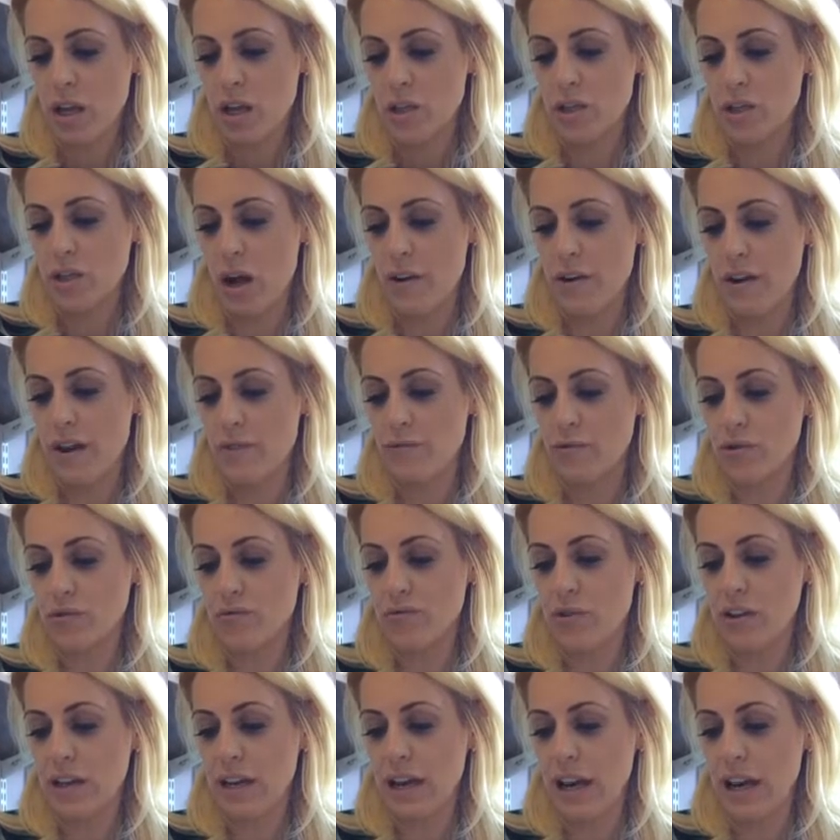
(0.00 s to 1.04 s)
Sorry, I've
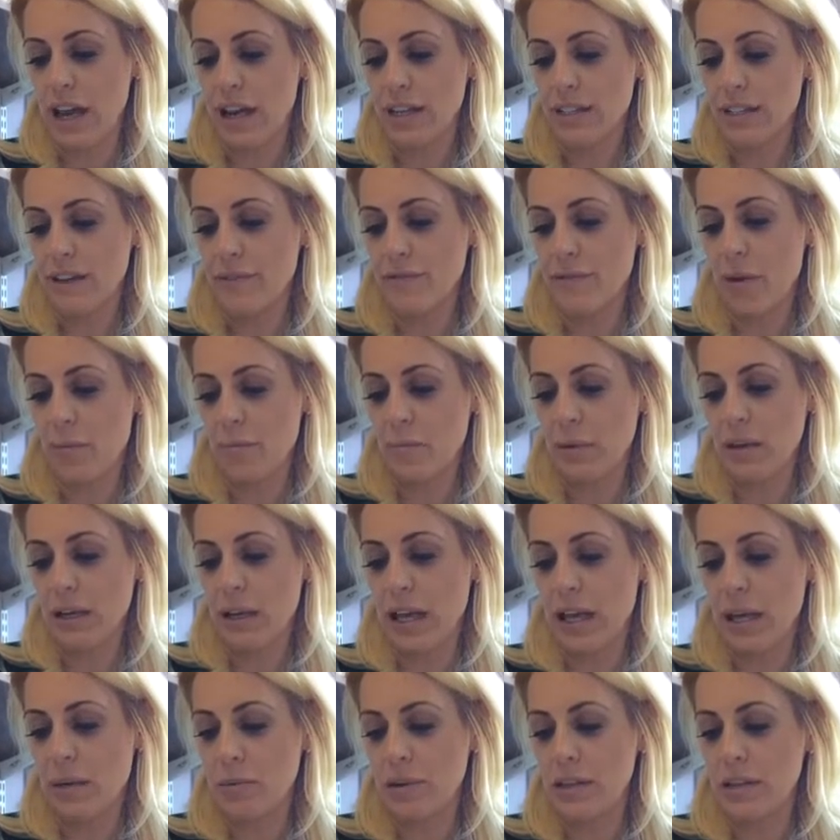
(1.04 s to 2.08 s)
just realised I've not been
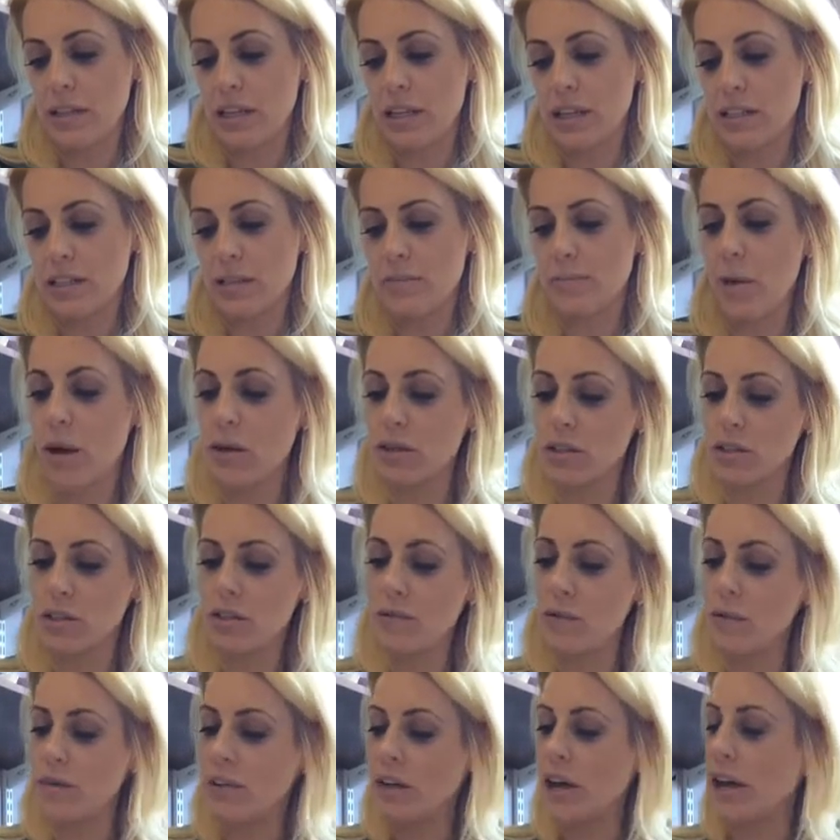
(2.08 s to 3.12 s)
labelling these as
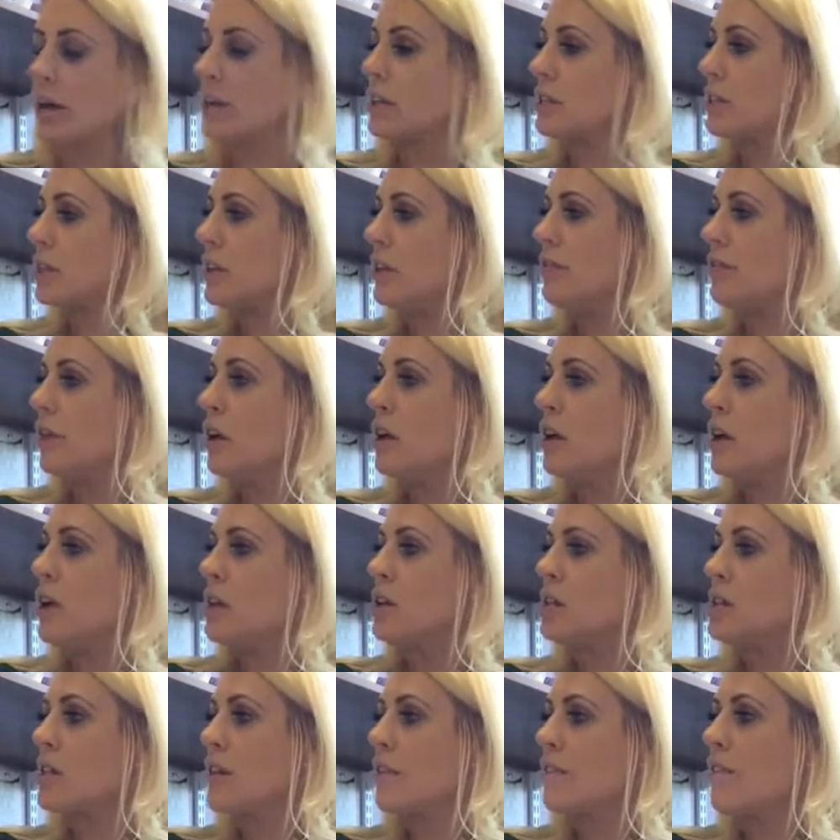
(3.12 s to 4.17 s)
positive or negative.
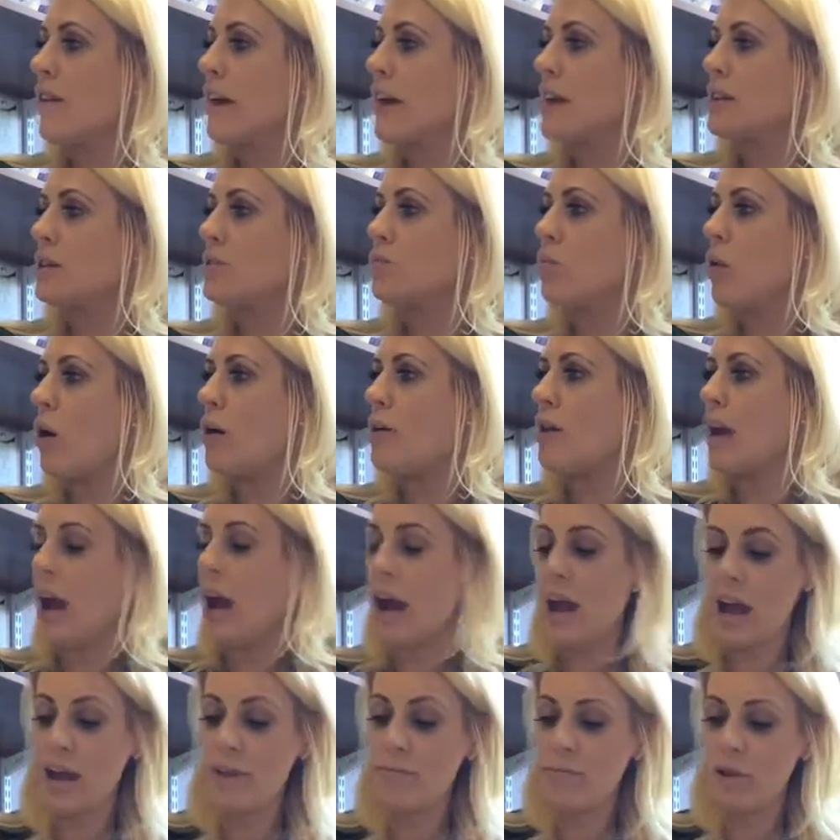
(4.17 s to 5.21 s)
So the first one
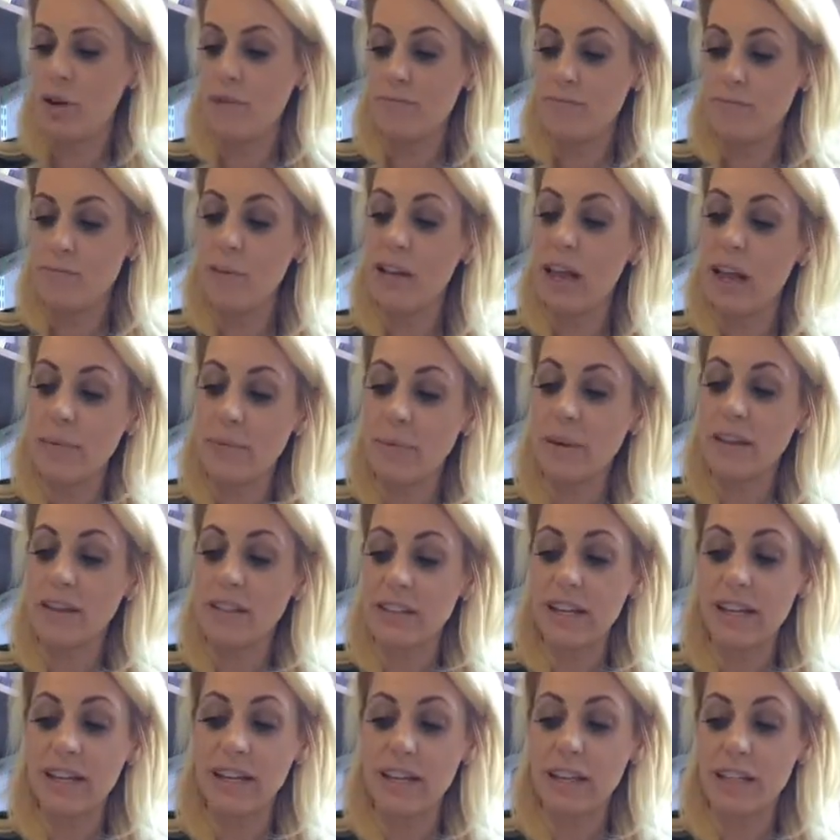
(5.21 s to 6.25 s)
I'm going to label
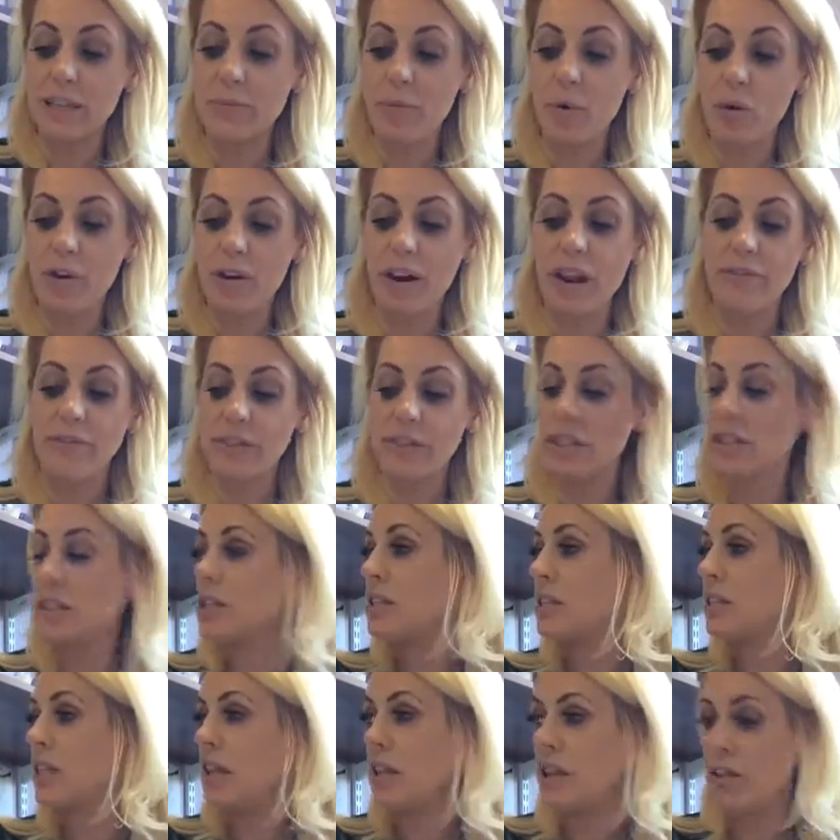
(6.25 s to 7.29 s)
as clear support and
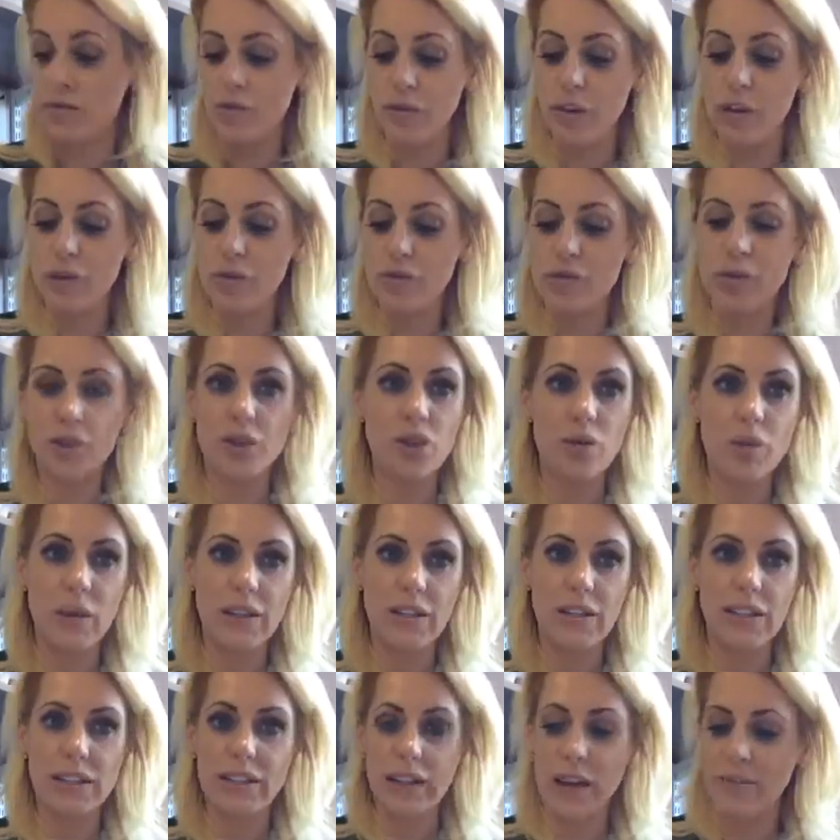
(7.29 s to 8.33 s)
evidence, the
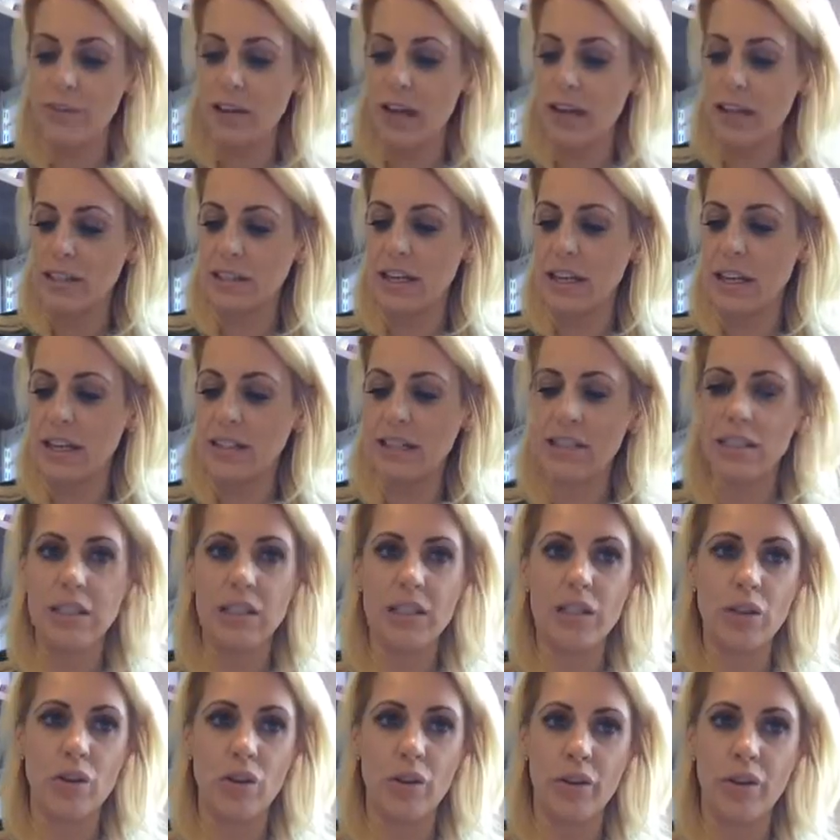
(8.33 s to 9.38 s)
327
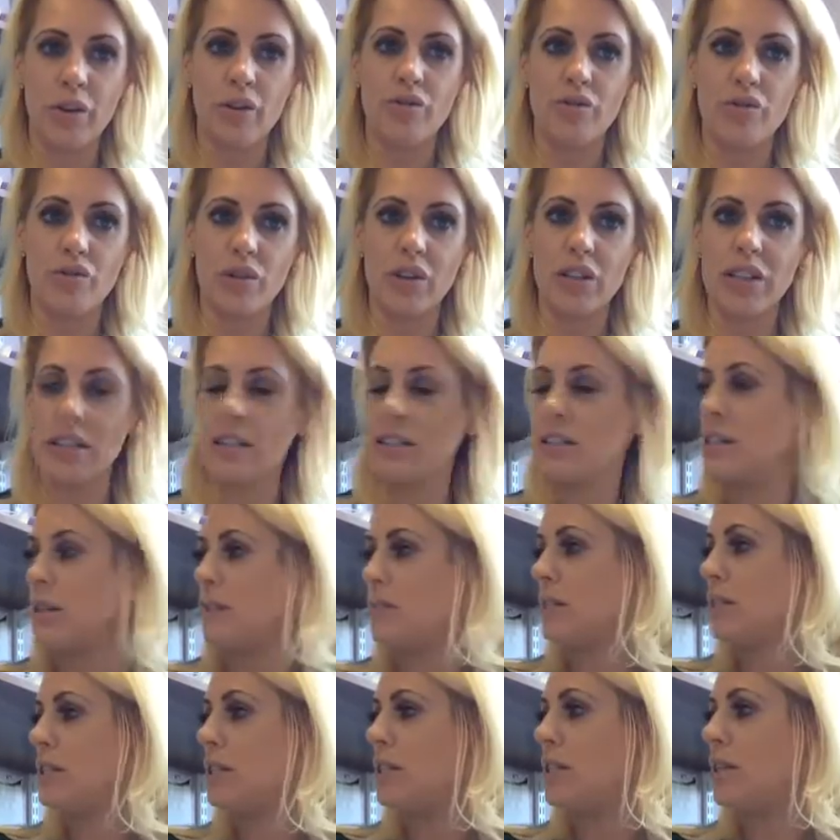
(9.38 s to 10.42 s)
adolescents looking at drugs and
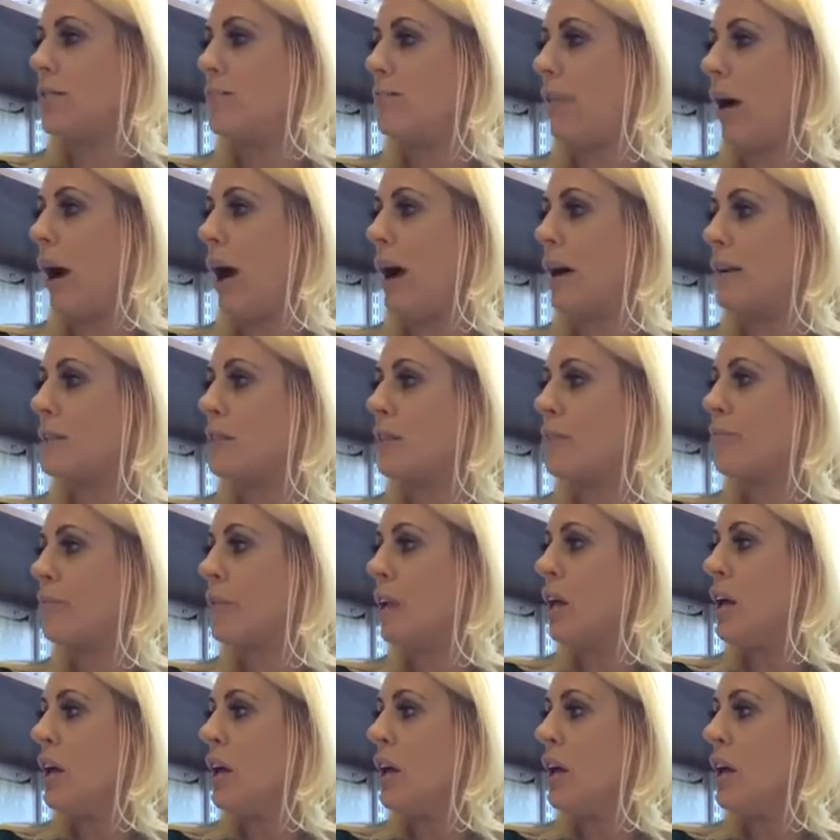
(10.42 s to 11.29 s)
CBT combined.